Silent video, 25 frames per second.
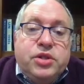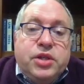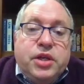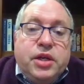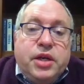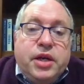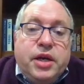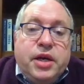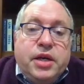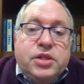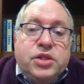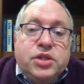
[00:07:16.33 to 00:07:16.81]
that
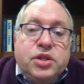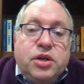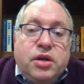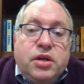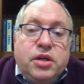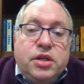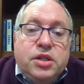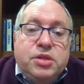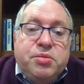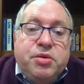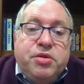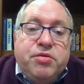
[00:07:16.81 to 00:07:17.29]
Exxon
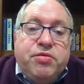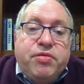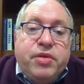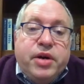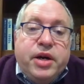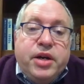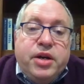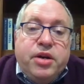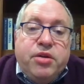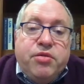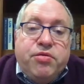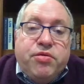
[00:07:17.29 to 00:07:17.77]
has been
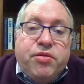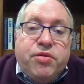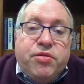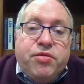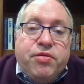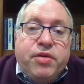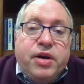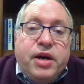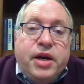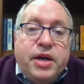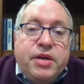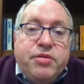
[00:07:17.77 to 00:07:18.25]
fighting for
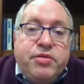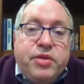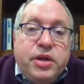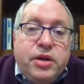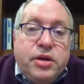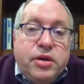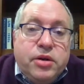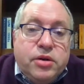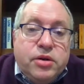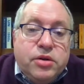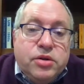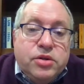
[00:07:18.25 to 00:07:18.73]
5
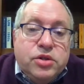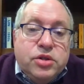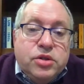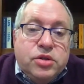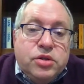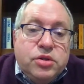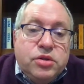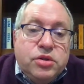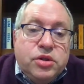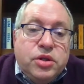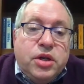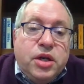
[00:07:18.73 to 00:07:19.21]
years
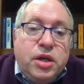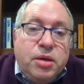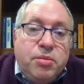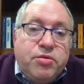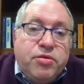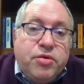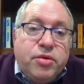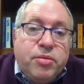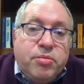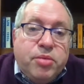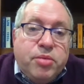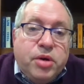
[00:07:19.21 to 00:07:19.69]
to keep
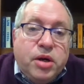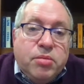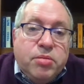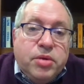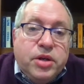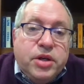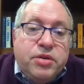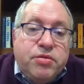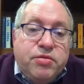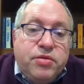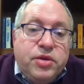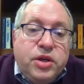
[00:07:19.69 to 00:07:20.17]
from
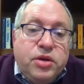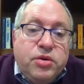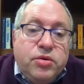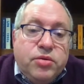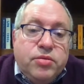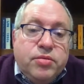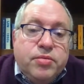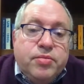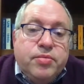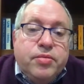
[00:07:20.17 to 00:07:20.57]
public view.